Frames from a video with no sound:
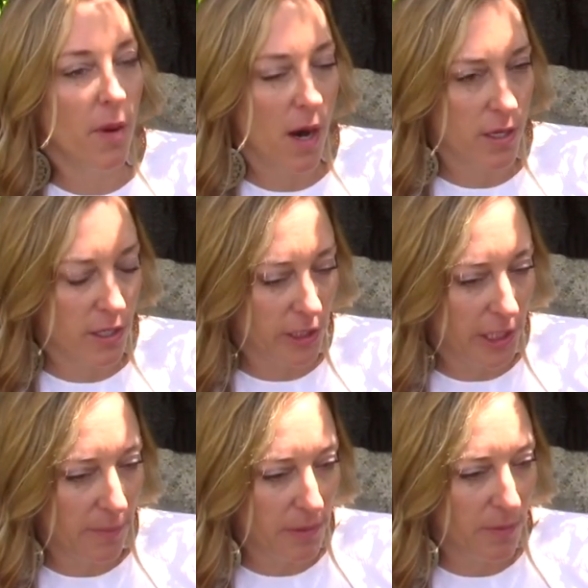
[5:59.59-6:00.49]

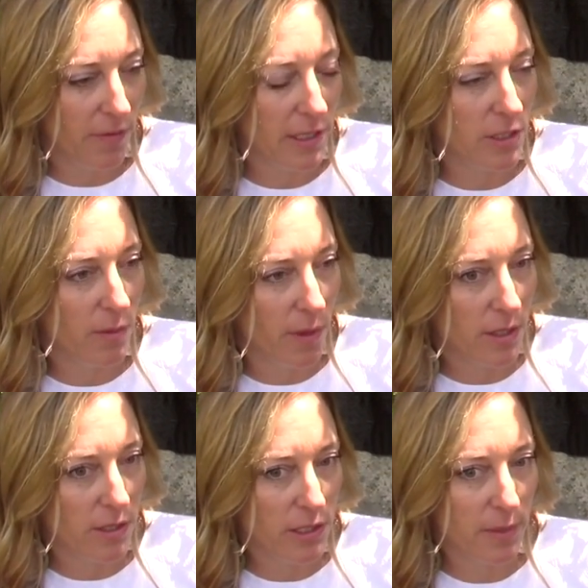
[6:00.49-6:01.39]
Partnerships, professional
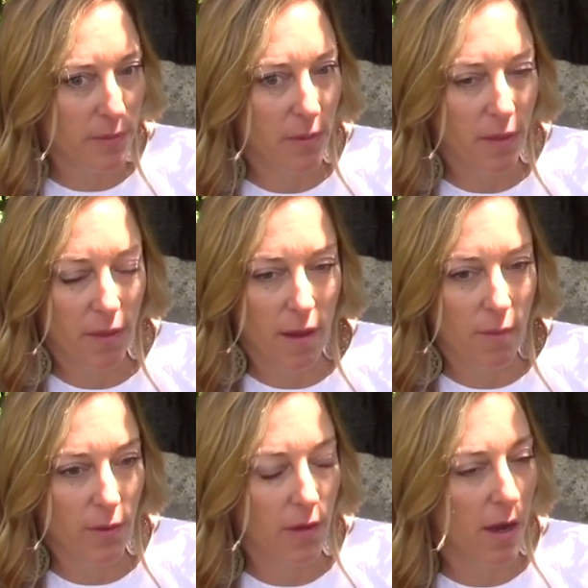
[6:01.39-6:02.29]
partnerships with
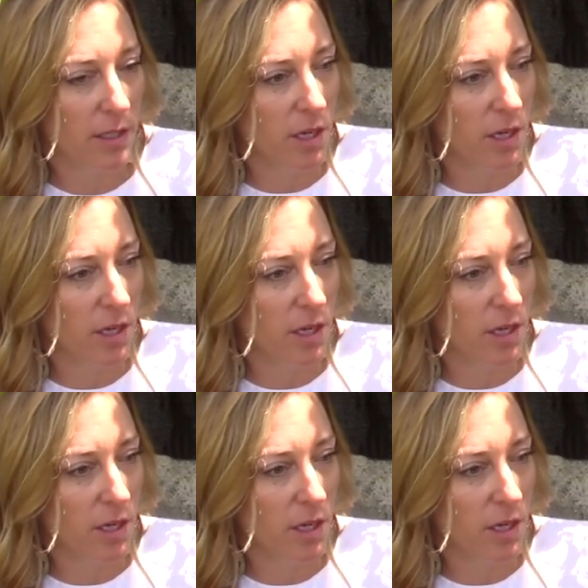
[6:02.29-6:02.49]
Cottage